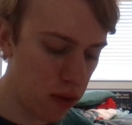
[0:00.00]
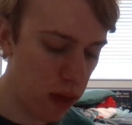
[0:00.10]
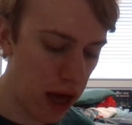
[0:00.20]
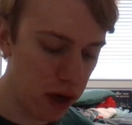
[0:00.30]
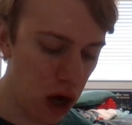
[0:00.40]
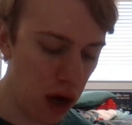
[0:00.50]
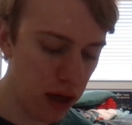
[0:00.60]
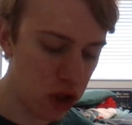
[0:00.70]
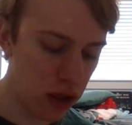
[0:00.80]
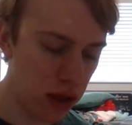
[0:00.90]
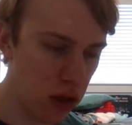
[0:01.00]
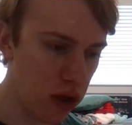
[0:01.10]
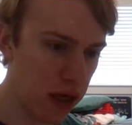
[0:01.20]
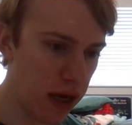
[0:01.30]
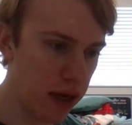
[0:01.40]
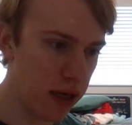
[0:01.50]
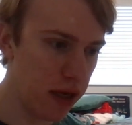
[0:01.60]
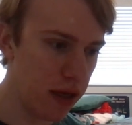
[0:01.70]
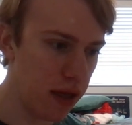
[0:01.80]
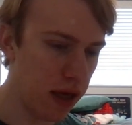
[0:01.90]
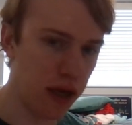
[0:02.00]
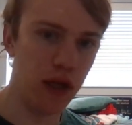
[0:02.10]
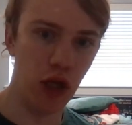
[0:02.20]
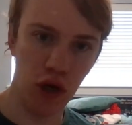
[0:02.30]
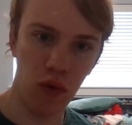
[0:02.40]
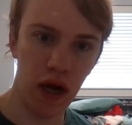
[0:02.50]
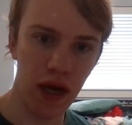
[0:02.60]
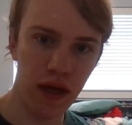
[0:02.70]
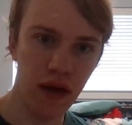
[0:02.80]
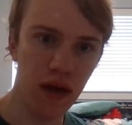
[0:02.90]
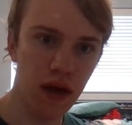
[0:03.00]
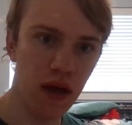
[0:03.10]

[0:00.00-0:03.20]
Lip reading: that knowledge and understanding in a good way.